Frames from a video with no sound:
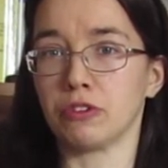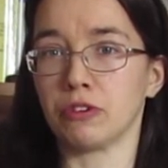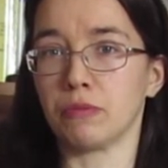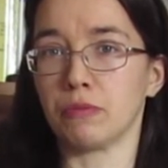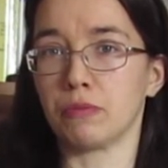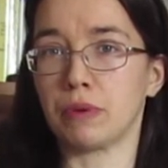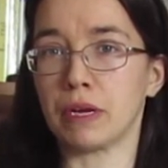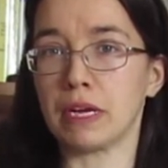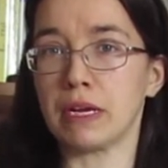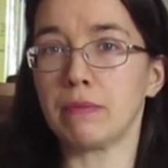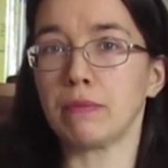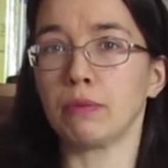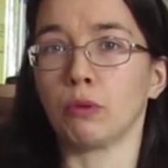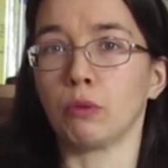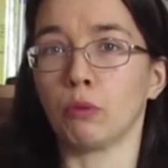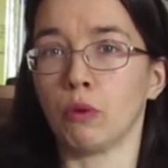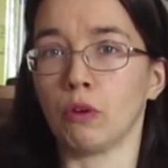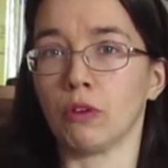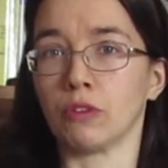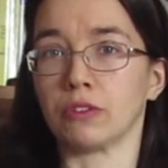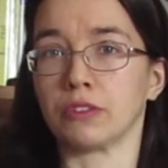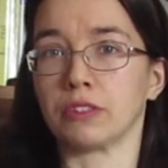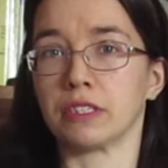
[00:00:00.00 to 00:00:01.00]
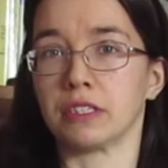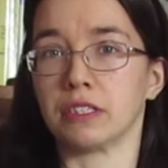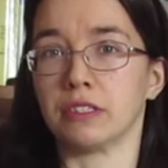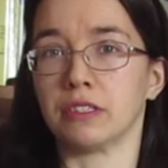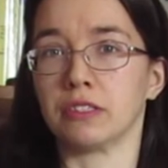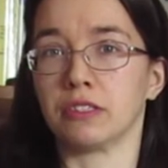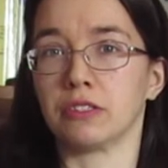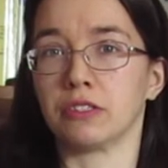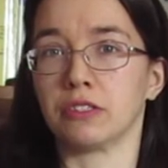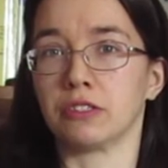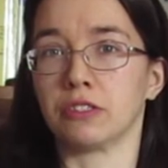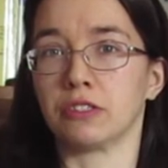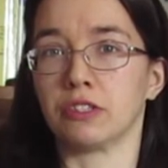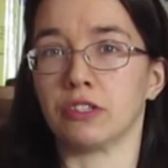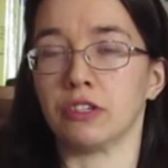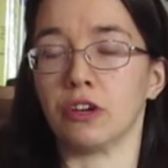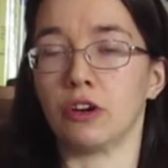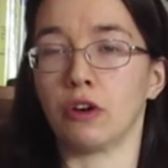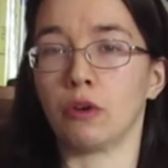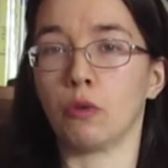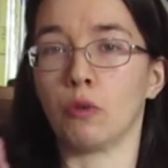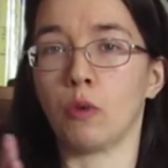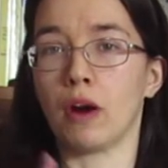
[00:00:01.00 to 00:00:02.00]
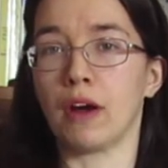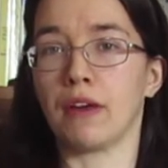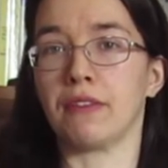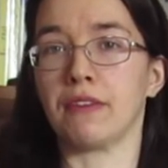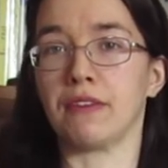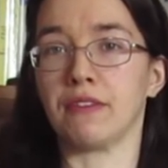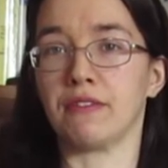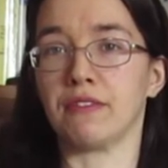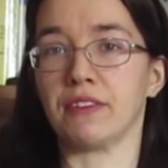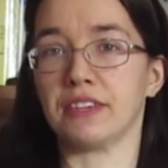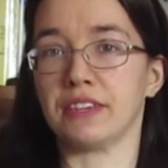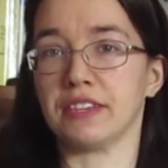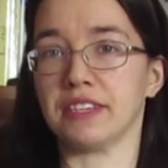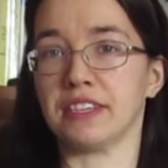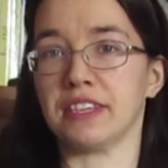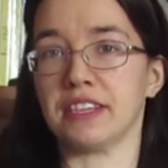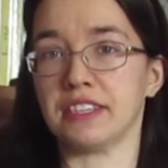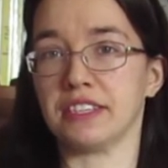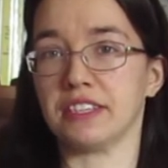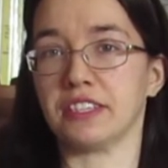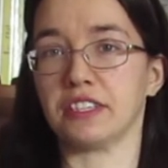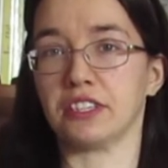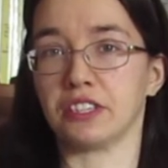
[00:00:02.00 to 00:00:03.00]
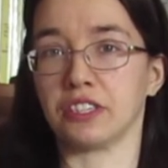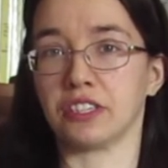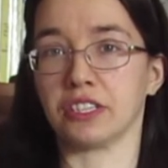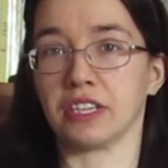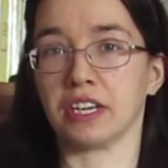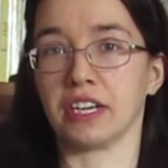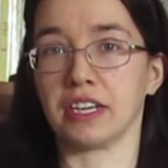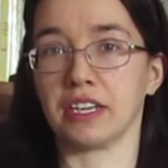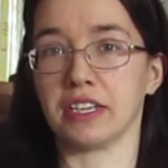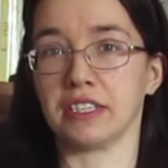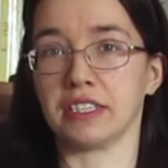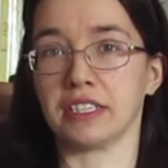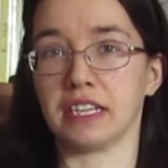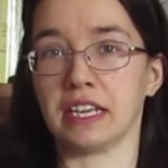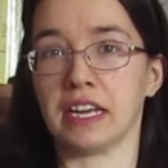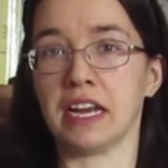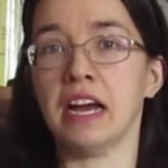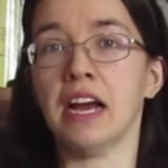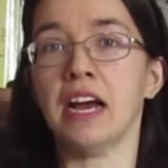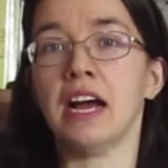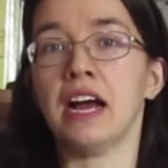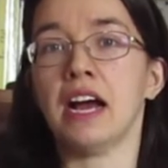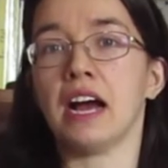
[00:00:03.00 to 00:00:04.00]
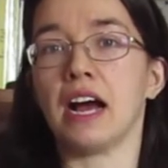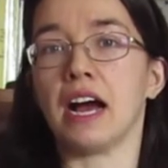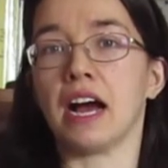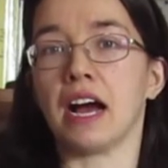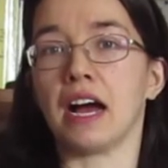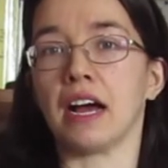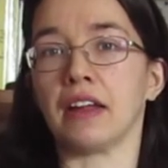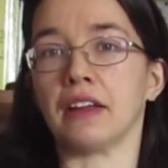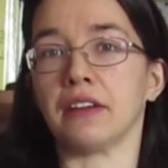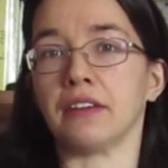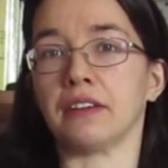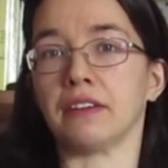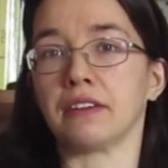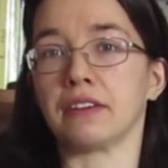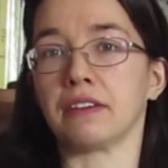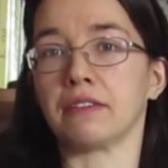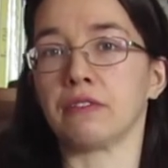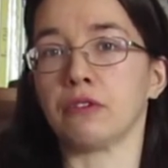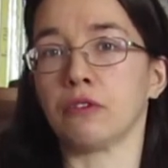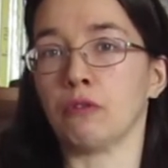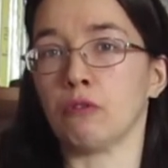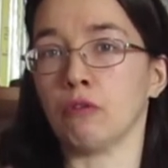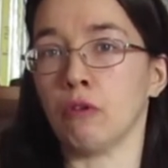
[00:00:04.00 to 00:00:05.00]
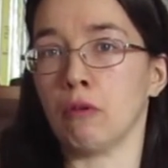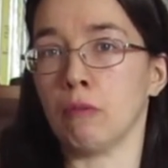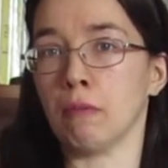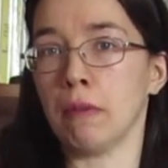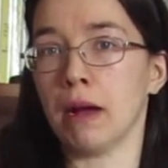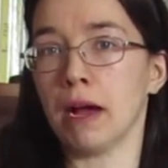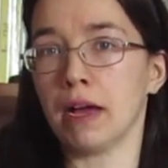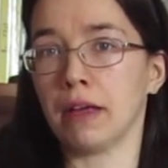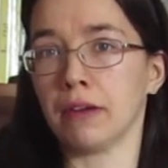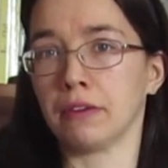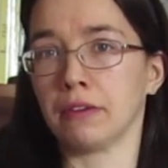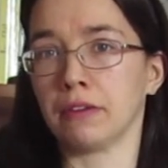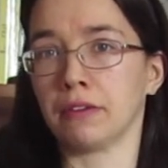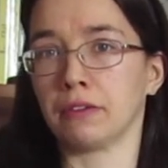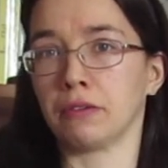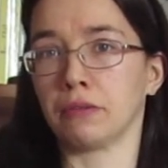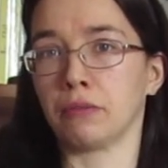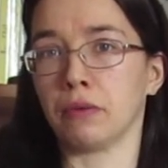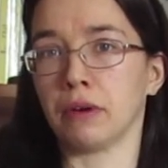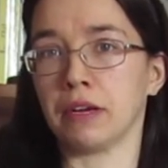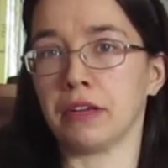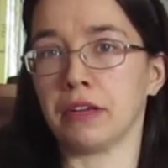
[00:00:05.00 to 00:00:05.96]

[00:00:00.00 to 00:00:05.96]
people wanted to know where they fitted into society, and if you were a man, the way